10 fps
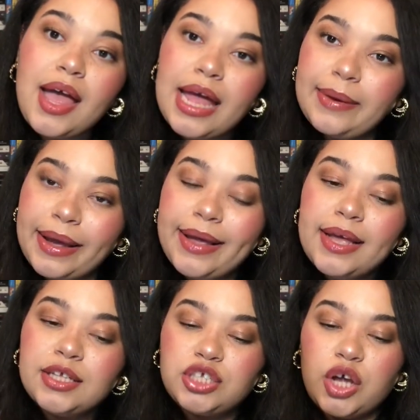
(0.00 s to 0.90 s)
Anyway,
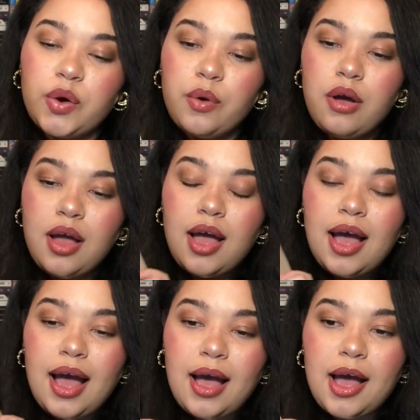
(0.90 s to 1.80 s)
so
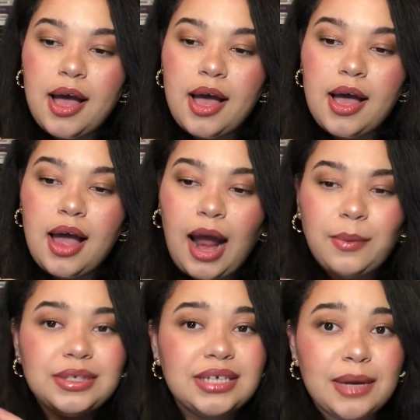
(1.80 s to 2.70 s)
I
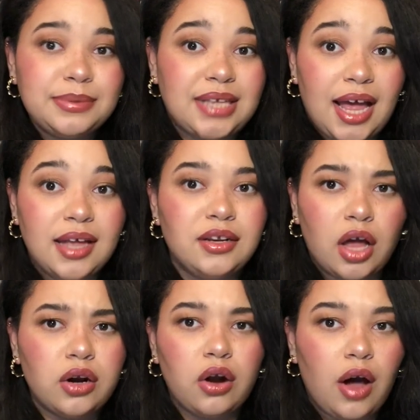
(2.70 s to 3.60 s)
wasn't upset,
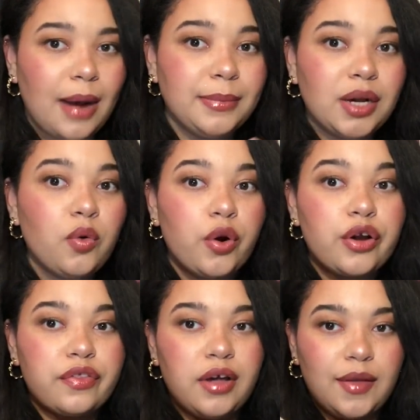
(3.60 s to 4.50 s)
not at all. I'm gonna
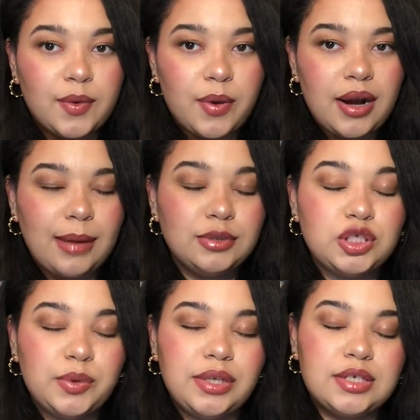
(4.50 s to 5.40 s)
order the other one. I'm just
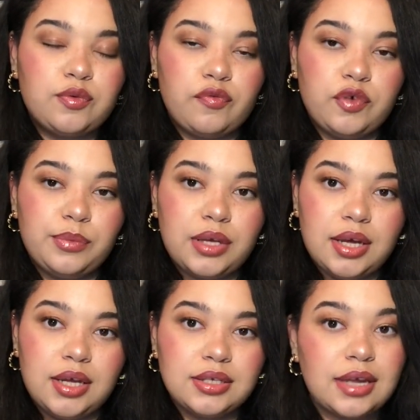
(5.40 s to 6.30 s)
doing this review
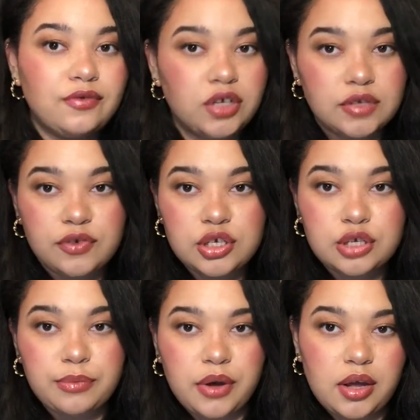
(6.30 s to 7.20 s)
because I've just finished
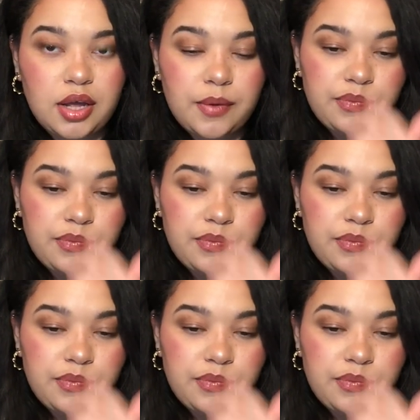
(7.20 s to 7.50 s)
a book.